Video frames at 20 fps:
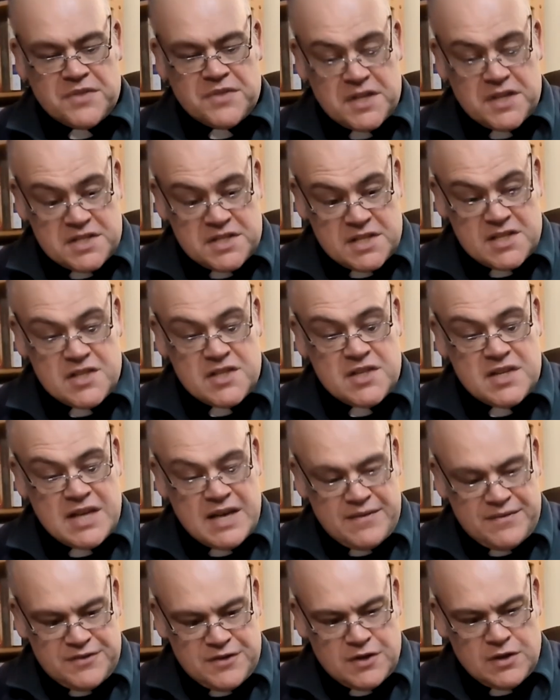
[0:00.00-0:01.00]
This is
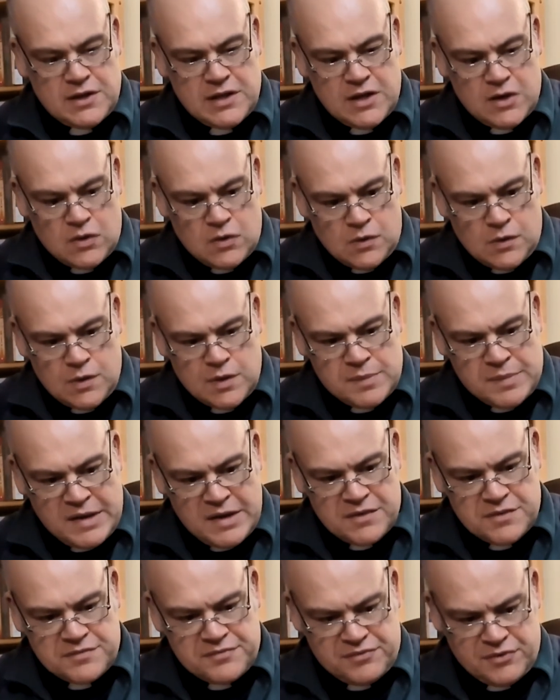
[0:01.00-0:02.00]
definitely all
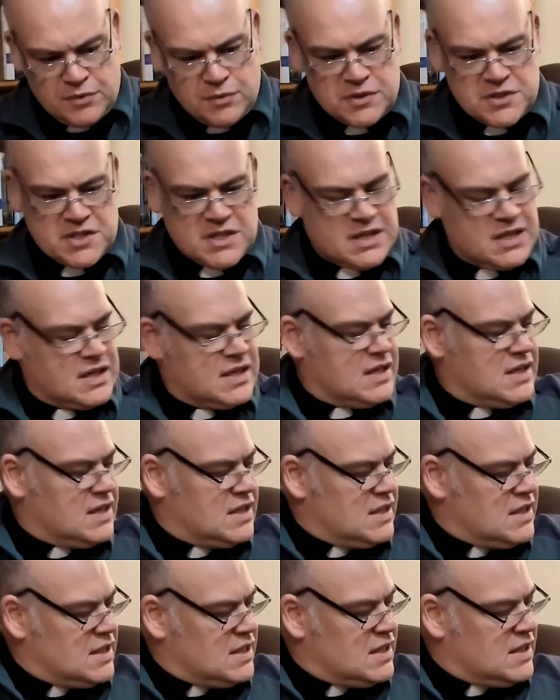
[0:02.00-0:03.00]
about the fruit
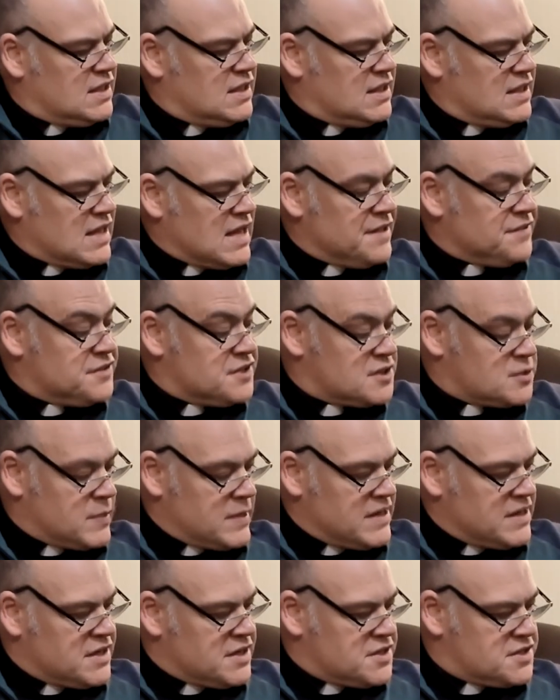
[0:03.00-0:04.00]
and the
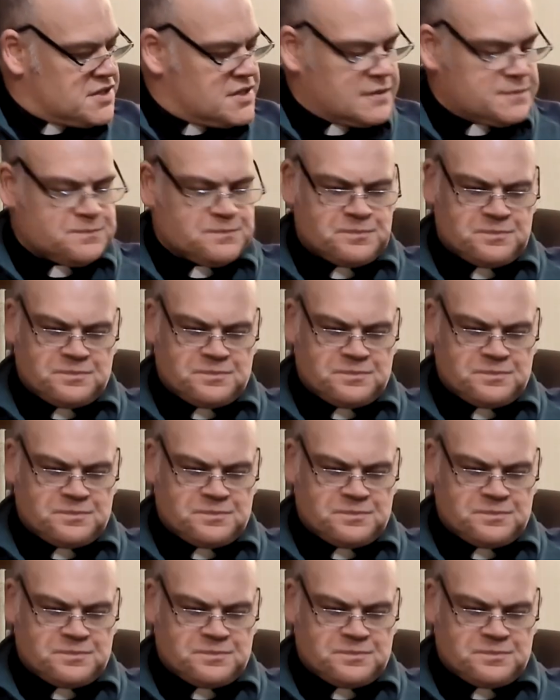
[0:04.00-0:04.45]
sweetness,